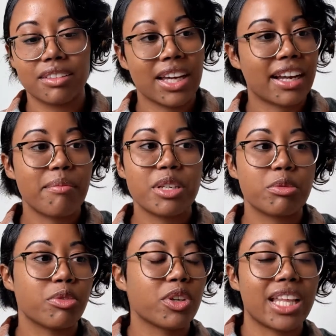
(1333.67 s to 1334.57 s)
Like I
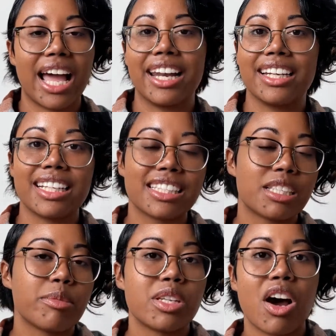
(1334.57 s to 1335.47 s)
mentioned before, the editing,
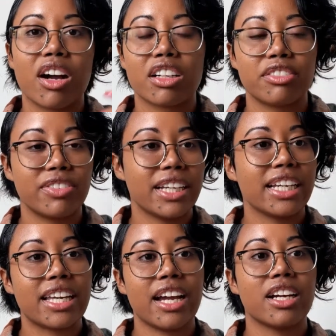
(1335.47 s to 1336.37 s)

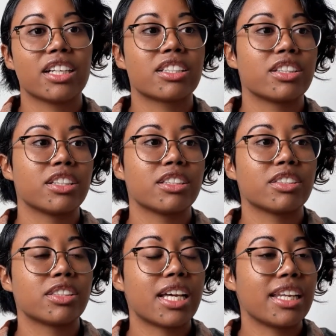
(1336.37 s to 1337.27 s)
cinematography, character
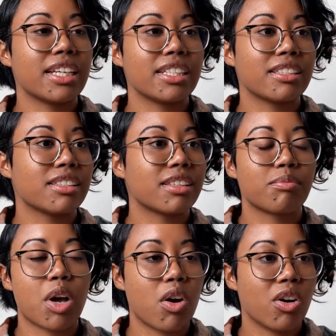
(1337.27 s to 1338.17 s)
settings,
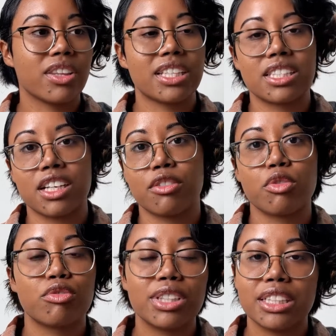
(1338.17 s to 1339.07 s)
all that stuff,
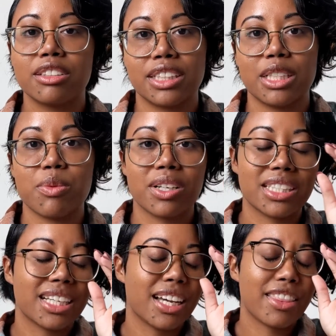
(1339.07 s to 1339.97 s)
really, really well
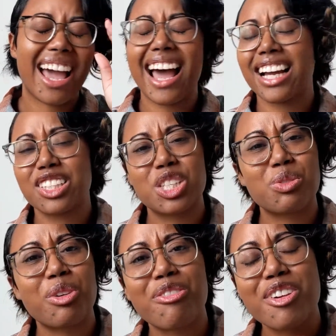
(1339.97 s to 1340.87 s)
done. The actors
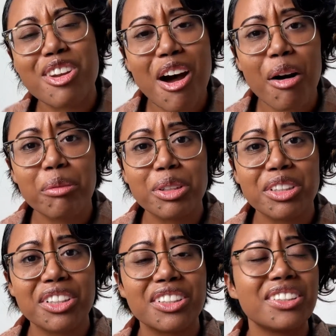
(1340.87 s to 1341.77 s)
were
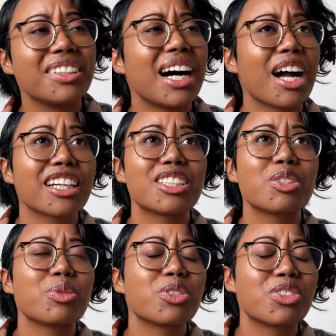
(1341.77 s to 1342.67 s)
phenomenal. Actors
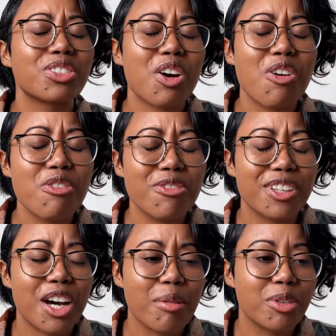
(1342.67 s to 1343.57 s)
were so
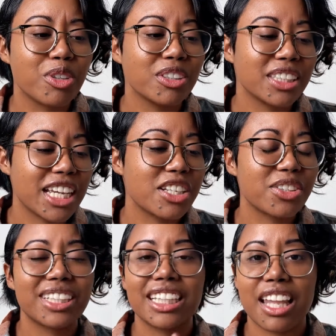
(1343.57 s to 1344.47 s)
phenomenal.
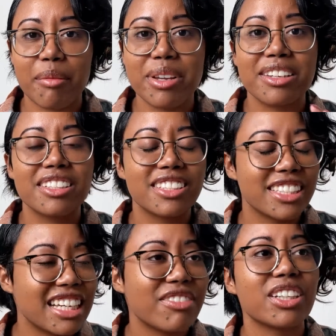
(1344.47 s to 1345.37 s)
Tangerine and Lemon
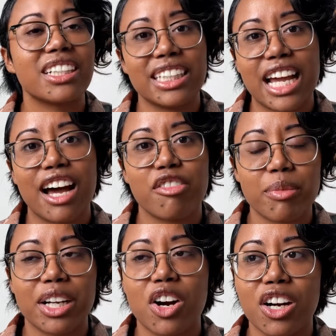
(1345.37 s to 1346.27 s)
definitely have
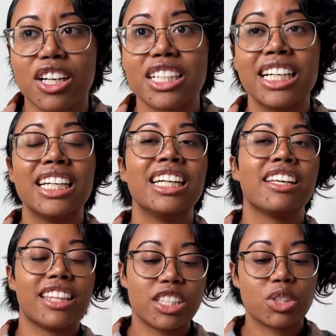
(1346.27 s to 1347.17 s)
my heart.
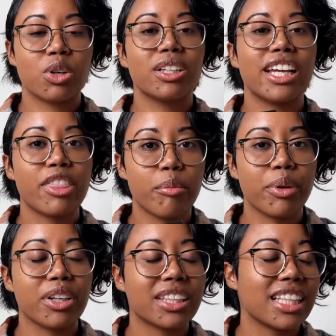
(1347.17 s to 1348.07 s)
They stole it in the
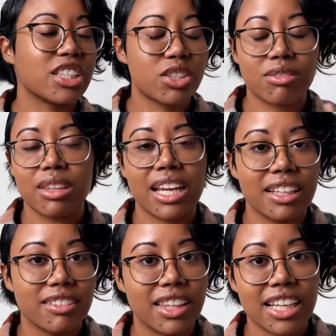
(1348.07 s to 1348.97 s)
book.
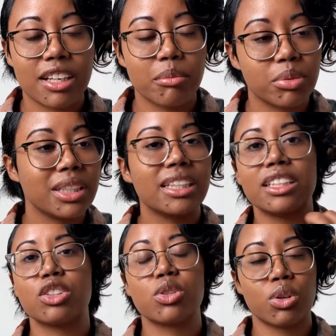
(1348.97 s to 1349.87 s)
They
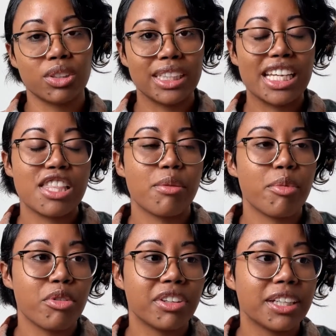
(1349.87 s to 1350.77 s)
completely stole it in the
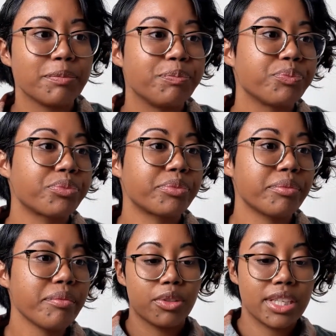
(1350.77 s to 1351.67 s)
movie.
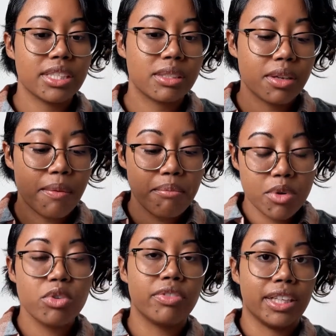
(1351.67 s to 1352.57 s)
You know, this
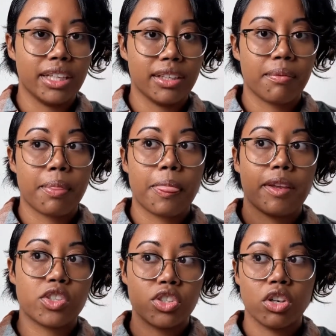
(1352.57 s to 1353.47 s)
movie
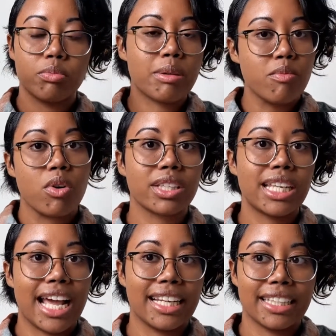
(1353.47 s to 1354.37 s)
showed me more than
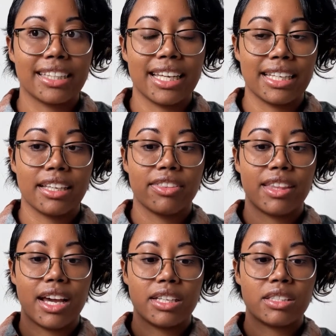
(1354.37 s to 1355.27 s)
anything
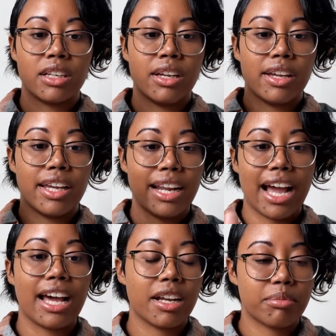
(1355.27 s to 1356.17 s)
that an
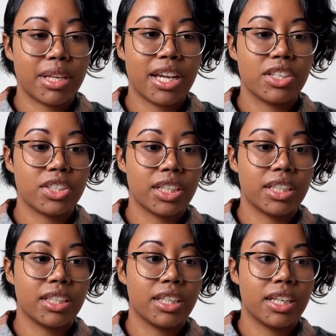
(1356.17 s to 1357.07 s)

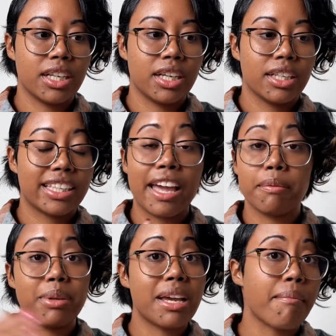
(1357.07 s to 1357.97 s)
adaptation can
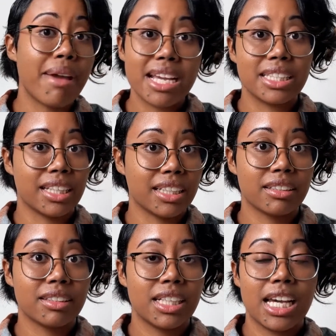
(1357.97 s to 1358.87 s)
be amazing